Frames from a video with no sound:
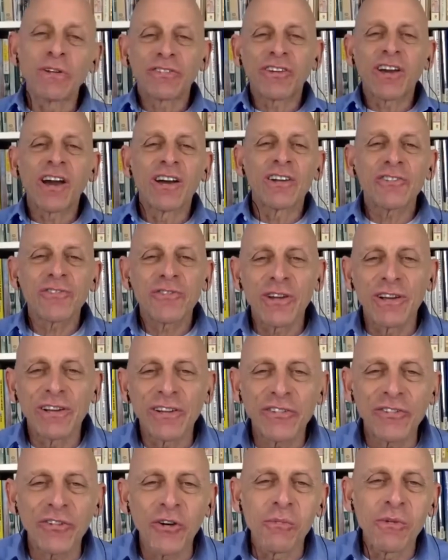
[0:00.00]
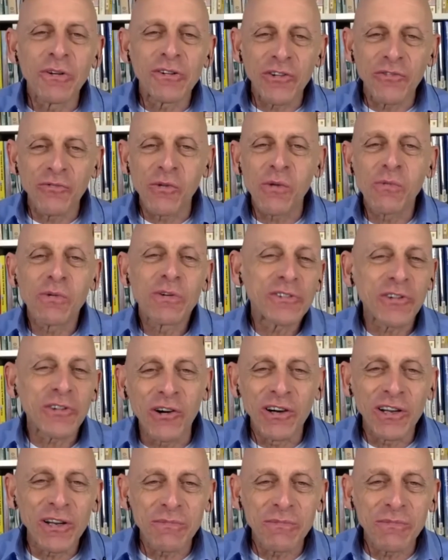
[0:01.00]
contrary to so much of what we're taught